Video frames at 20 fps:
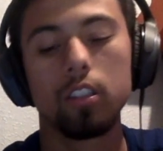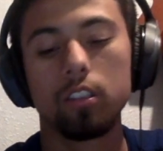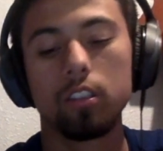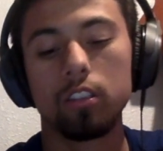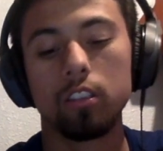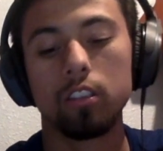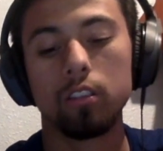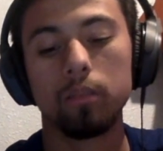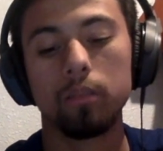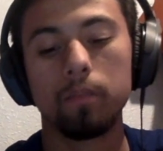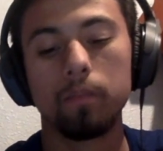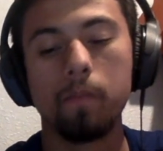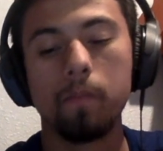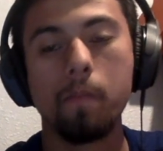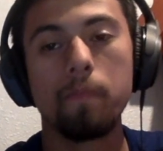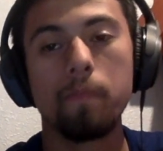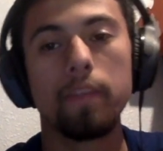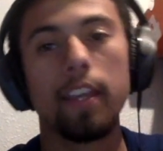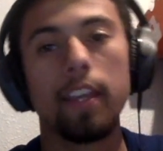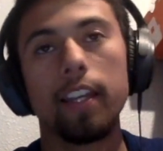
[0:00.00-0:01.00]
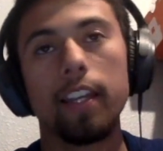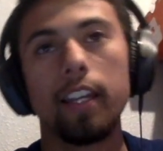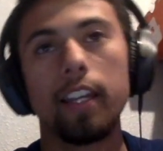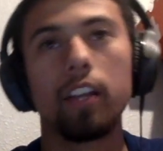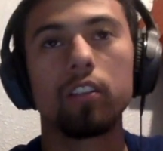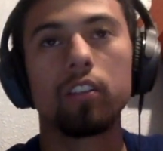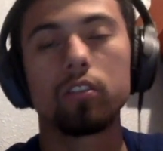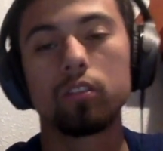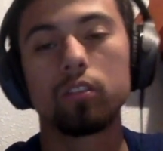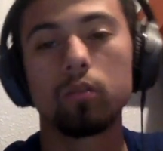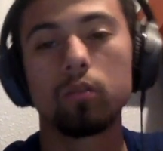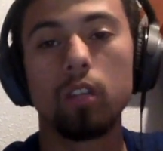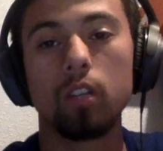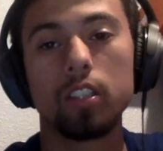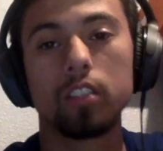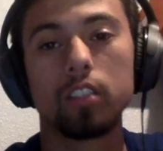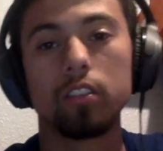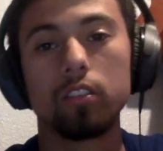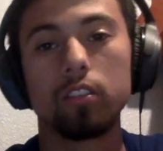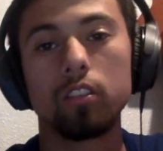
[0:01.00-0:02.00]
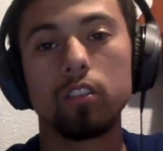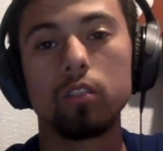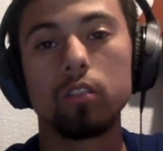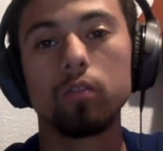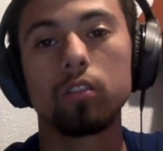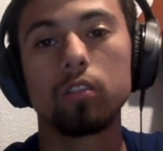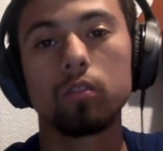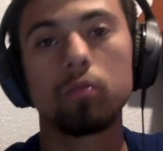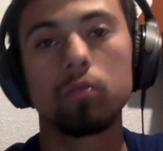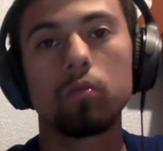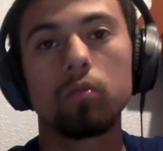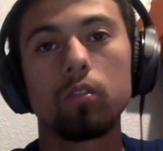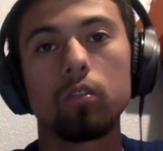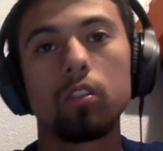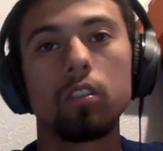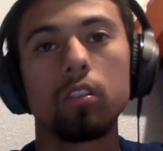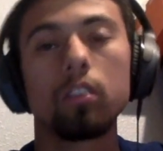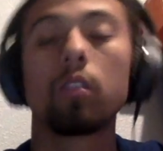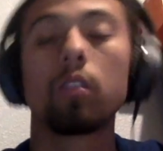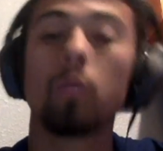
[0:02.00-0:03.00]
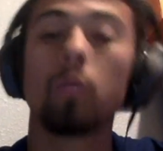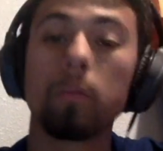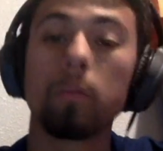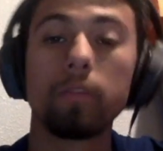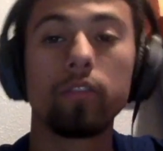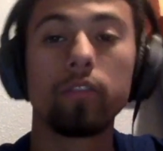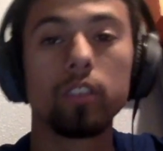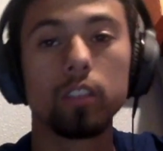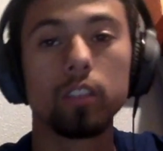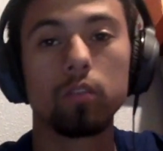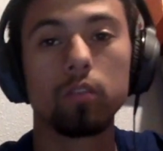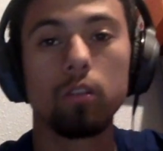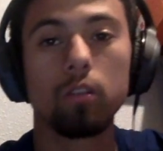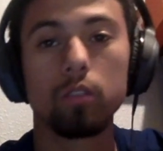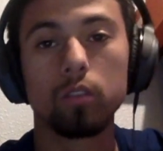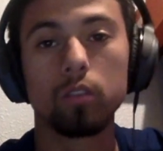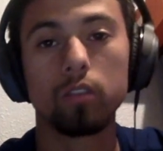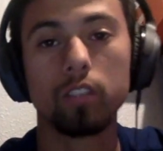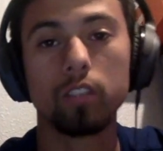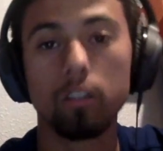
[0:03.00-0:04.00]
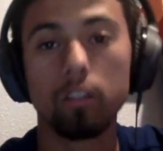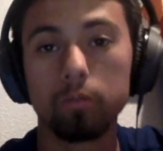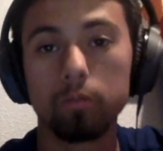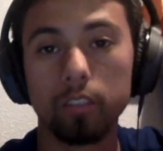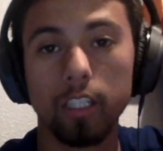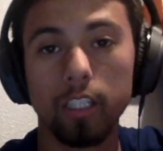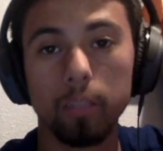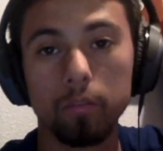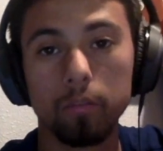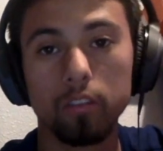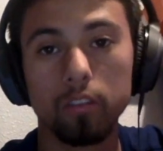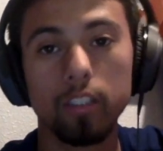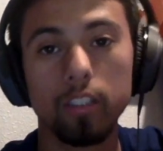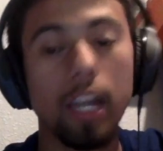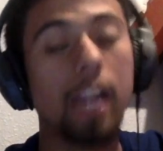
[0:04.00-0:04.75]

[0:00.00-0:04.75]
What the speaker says: And I also watched his newest, or the one before this one, which was Self Proclaimed 3.